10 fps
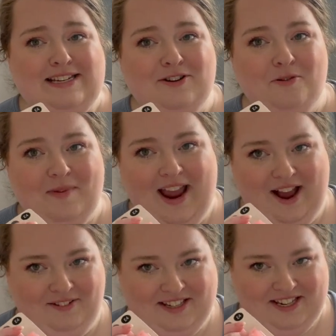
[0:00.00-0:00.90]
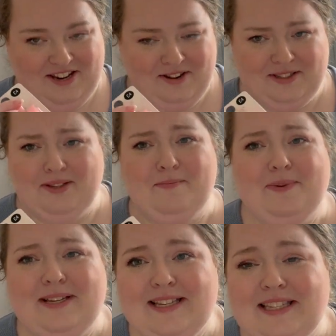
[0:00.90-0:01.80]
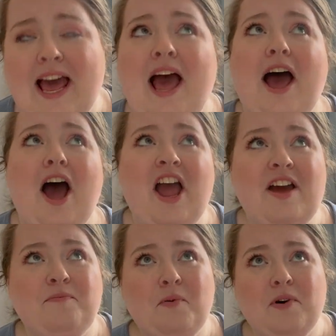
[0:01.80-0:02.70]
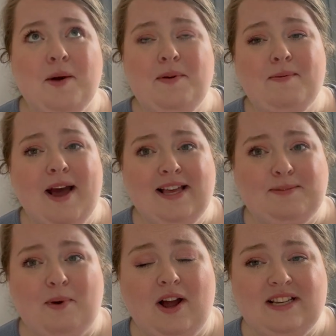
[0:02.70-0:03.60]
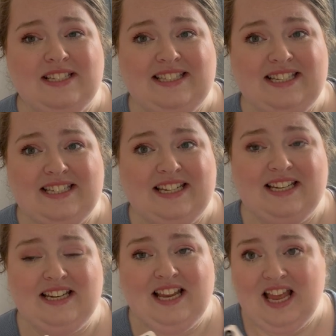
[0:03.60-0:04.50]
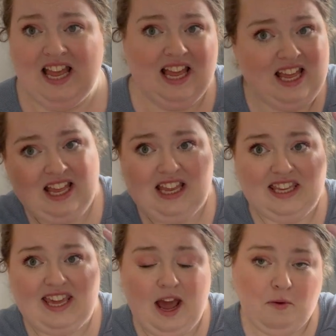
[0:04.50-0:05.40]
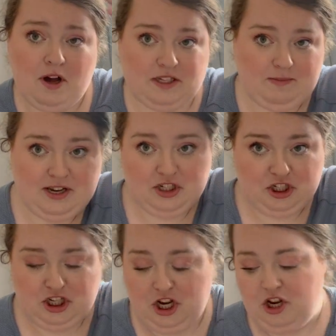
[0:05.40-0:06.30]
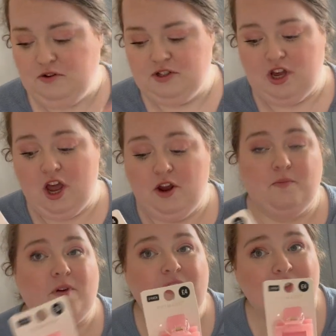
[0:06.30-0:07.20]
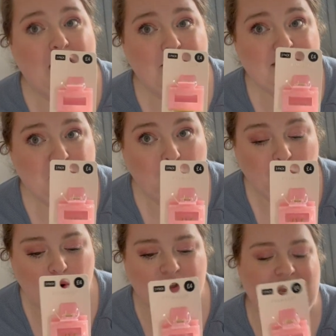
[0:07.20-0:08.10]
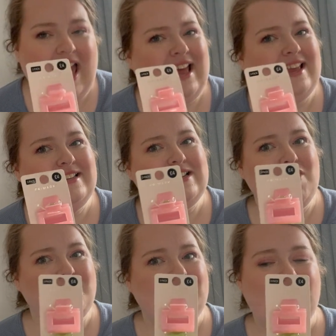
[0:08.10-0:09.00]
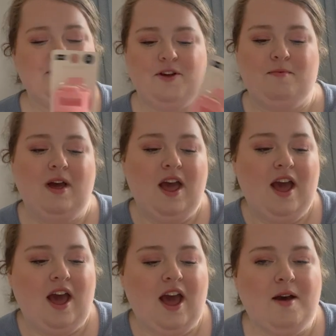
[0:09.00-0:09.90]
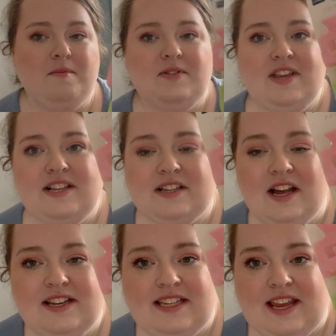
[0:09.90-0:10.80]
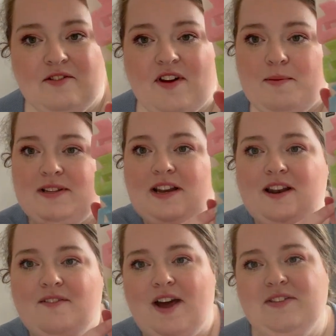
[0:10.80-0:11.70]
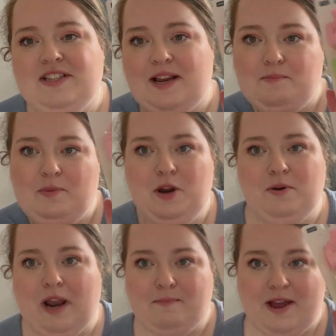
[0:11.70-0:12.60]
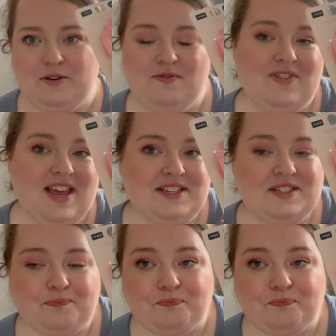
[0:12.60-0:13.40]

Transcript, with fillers: taught me how to use them because I have bought a couple in the past, but I just didn't get what it's meant to do. So I've now been taught and I really like them. Um, these colours, again, fabulous. I love how this like blue would like match with this.